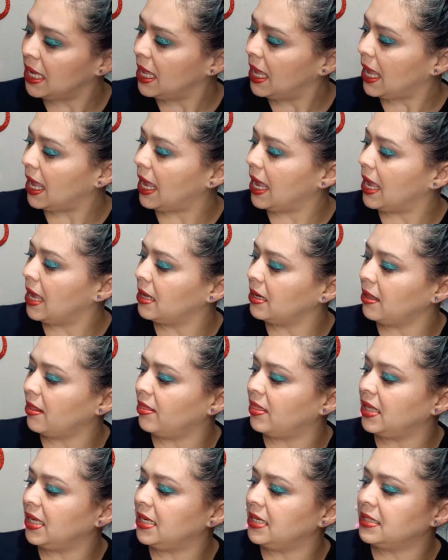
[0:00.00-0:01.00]
and
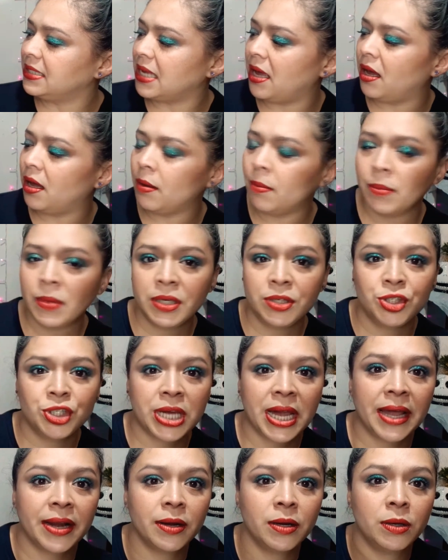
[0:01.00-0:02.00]
these
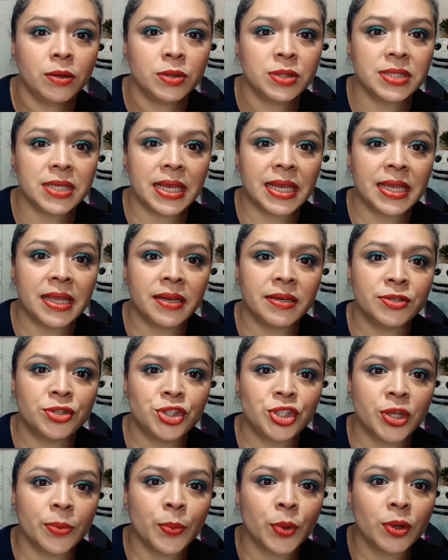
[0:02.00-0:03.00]
shadows and
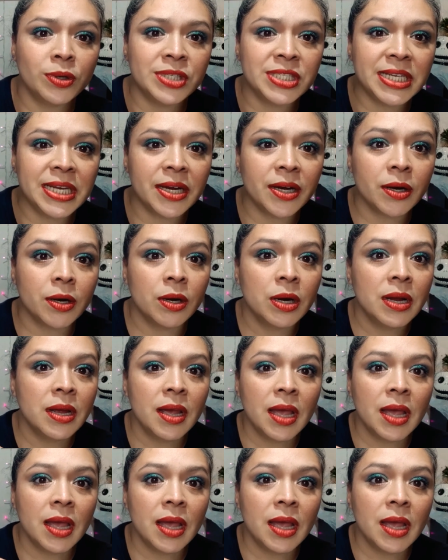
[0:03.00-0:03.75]
shimmers here,